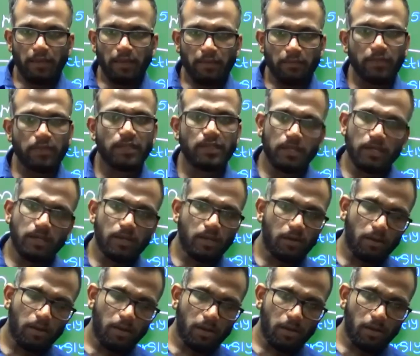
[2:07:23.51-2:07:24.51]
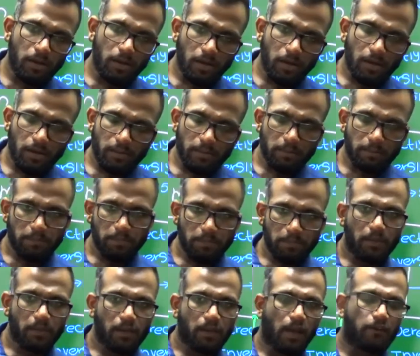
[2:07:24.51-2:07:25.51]
with the
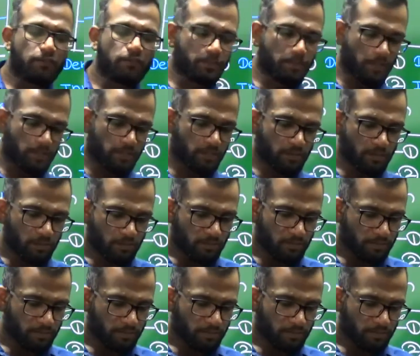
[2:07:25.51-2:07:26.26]
cover page, no?